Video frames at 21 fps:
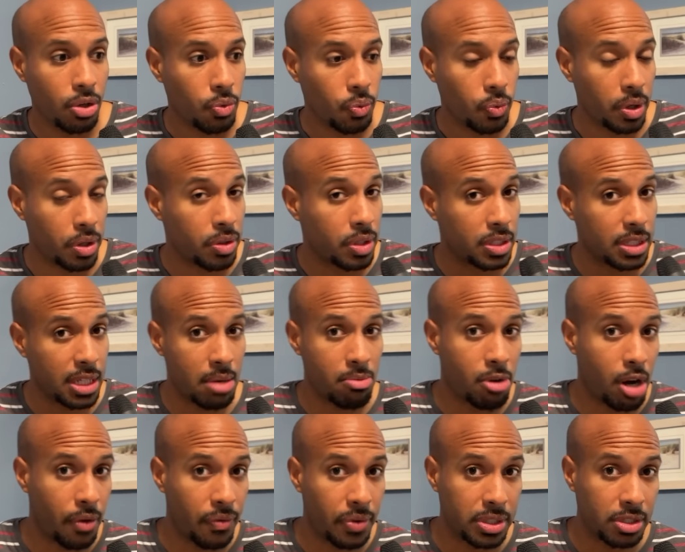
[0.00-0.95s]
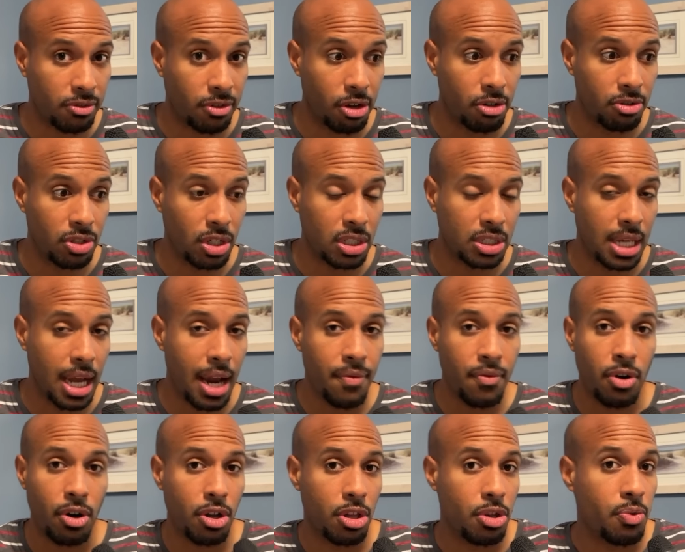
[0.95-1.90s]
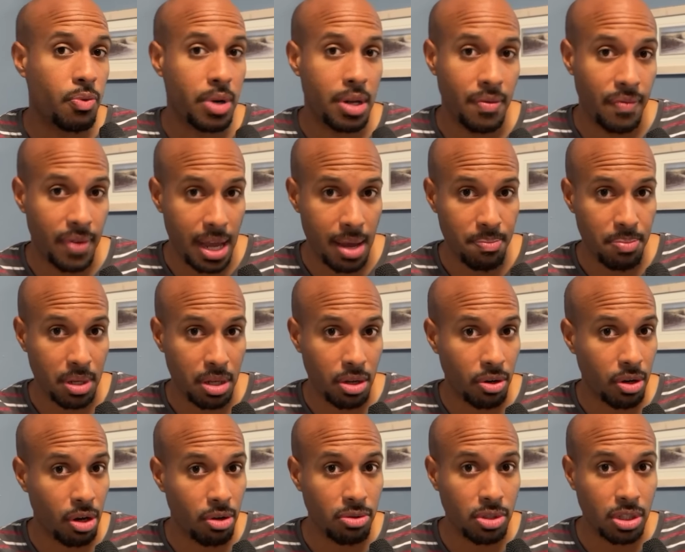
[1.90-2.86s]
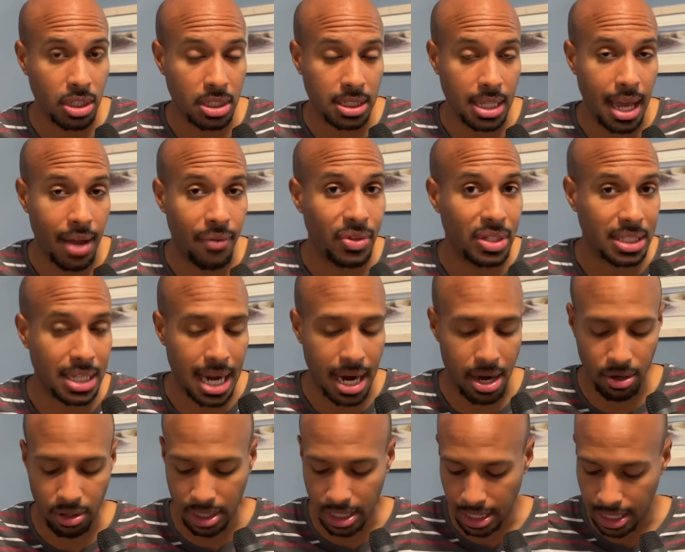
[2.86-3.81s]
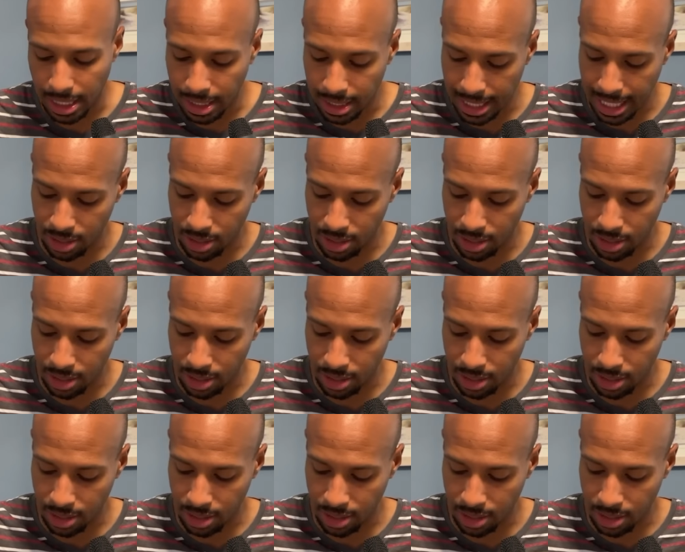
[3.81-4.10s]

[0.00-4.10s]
with the same offensive coaching staff, or are you revamping your coaching staff entirely again?